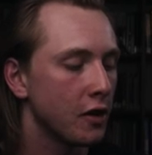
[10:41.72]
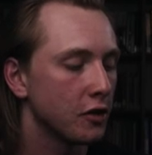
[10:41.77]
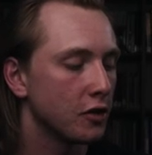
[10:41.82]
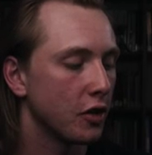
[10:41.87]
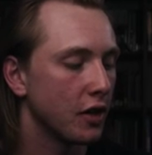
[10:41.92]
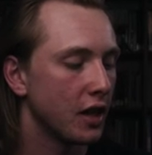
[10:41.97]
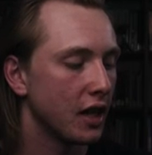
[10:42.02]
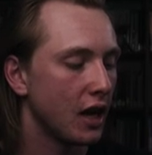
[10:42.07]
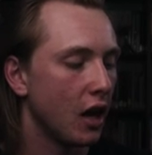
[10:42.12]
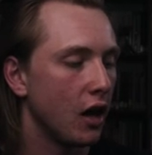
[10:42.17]

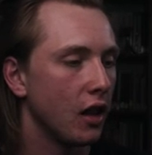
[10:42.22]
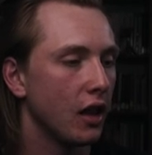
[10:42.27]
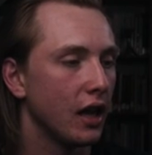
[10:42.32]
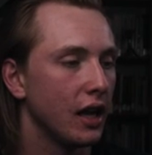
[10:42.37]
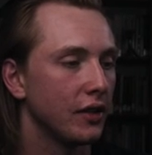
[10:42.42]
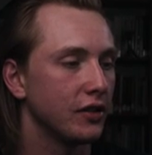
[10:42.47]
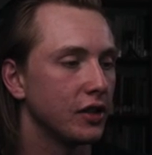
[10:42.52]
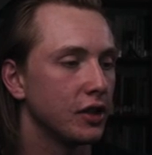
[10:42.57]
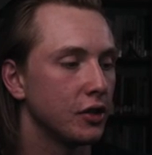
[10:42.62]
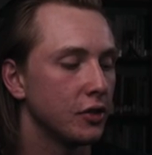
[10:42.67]
so then all I
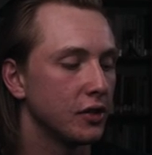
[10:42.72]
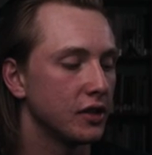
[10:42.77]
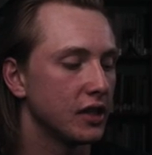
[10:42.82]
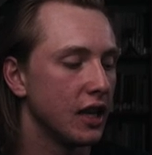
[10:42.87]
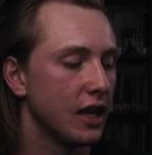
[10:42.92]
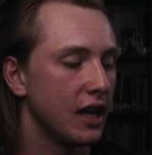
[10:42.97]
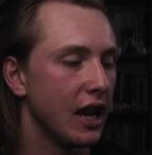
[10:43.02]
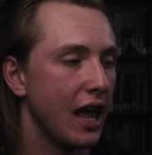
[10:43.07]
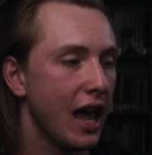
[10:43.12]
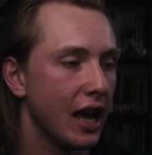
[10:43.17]
have to do is
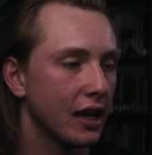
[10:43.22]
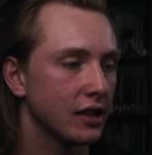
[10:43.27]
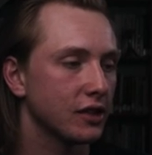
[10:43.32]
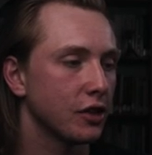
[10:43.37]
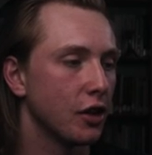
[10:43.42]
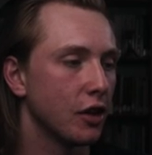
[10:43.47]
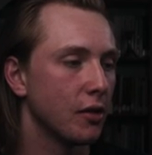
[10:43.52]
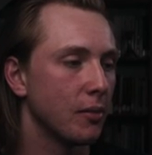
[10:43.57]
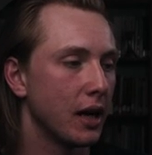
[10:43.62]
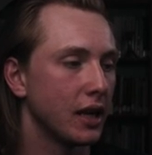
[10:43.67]
hit
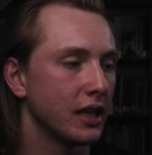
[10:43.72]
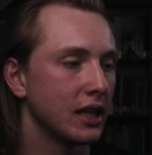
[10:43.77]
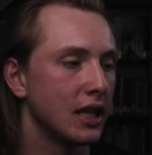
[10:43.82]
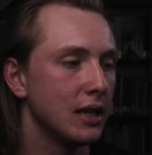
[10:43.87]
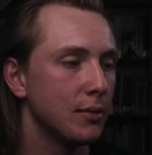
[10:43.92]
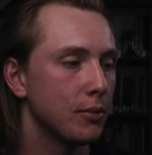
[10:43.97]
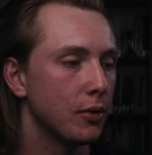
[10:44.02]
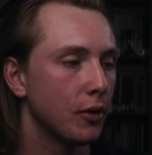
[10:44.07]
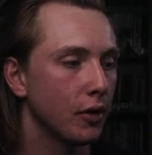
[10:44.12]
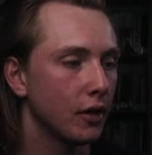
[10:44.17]
X on my
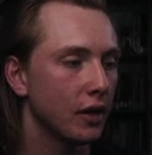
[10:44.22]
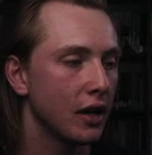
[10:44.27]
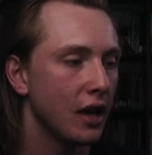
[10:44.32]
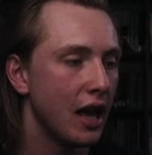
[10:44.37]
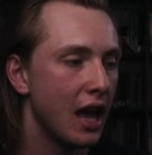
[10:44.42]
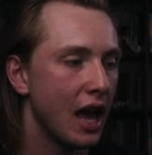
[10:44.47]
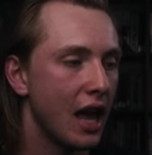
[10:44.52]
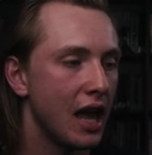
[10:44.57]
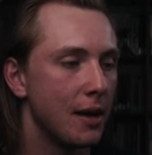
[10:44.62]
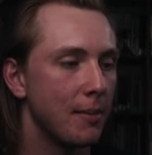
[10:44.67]
keyboard
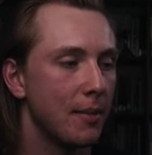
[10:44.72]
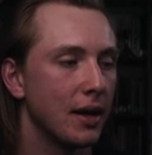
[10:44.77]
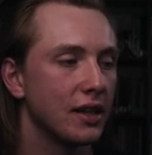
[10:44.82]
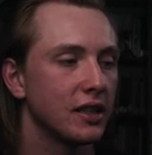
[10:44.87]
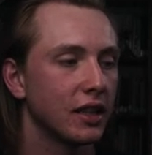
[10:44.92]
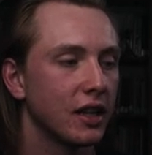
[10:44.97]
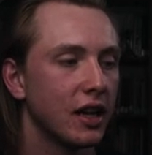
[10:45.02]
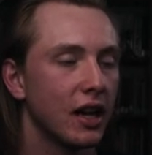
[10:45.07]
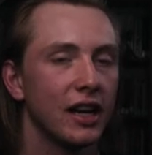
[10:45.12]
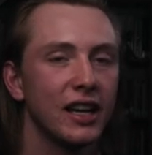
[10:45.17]
and it
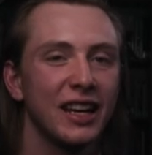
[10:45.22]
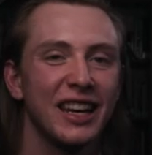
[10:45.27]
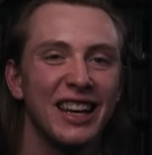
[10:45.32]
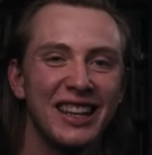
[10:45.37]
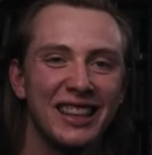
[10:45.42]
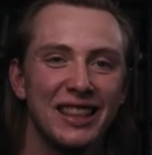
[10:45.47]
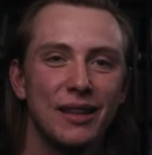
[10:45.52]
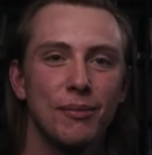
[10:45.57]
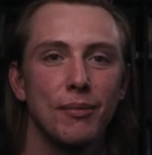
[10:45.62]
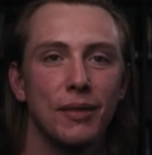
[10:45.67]
makes a cut
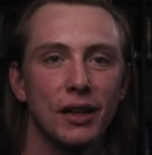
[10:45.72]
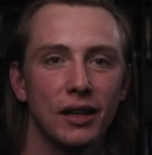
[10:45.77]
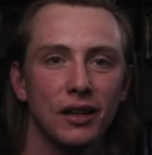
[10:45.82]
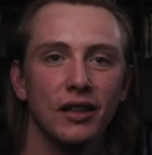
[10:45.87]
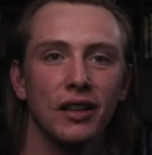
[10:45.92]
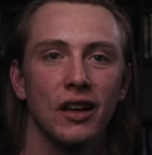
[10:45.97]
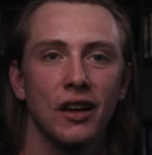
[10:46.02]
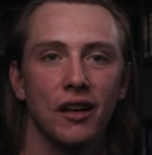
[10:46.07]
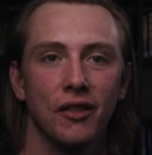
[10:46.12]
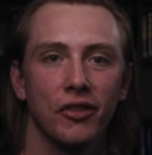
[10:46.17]
in the
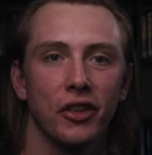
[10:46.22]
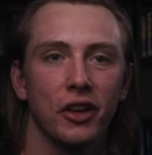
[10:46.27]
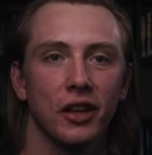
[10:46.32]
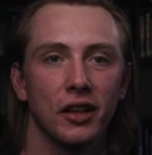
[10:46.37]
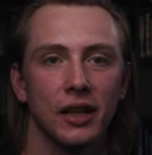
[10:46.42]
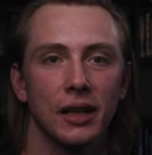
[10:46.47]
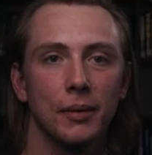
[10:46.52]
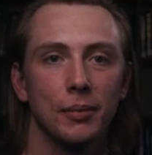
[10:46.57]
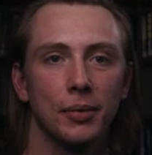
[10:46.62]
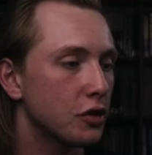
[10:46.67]
middle of the
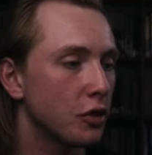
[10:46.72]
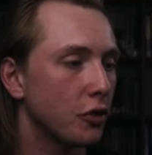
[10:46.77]
clip.